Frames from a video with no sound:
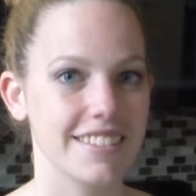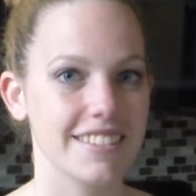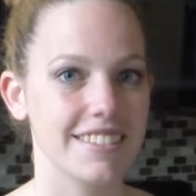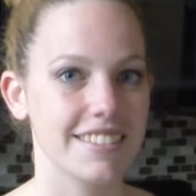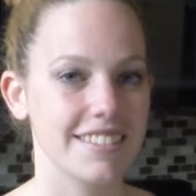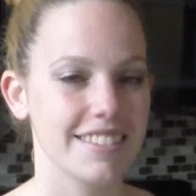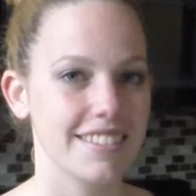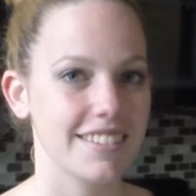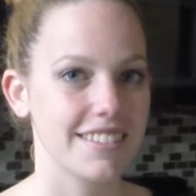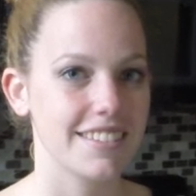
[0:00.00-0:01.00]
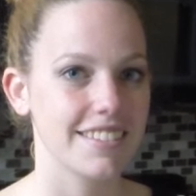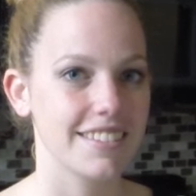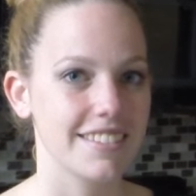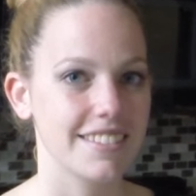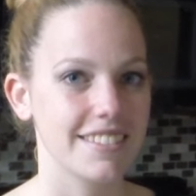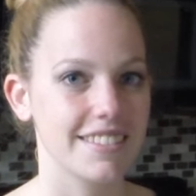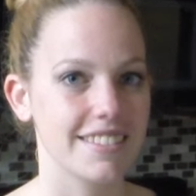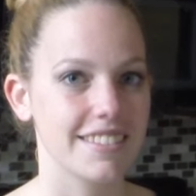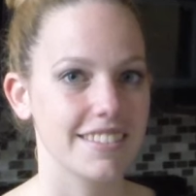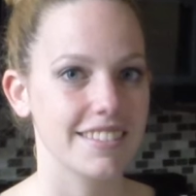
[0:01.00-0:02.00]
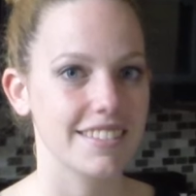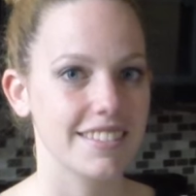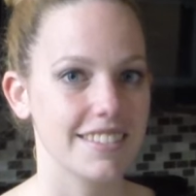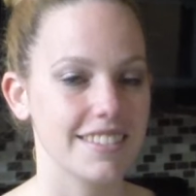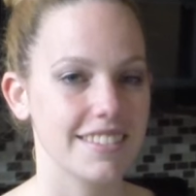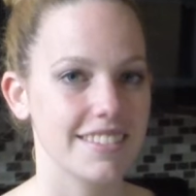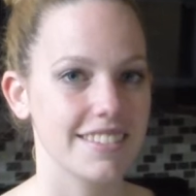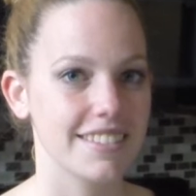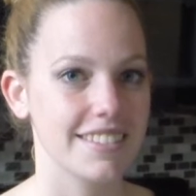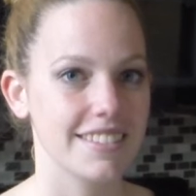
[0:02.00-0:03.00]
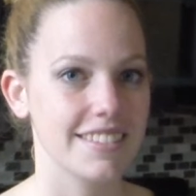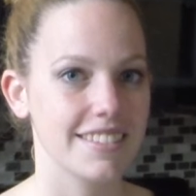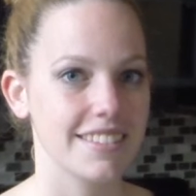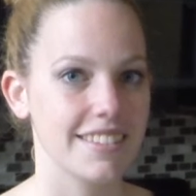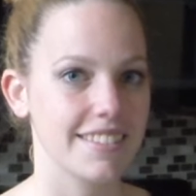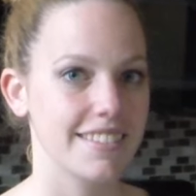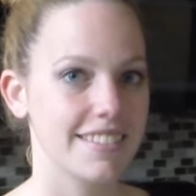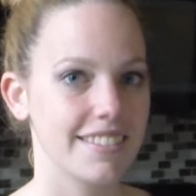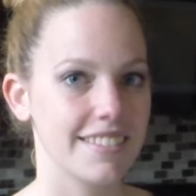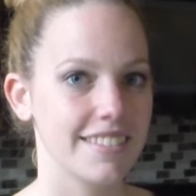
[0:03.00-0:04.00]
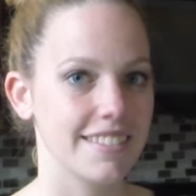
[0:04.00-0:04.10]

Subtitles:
(not speaking)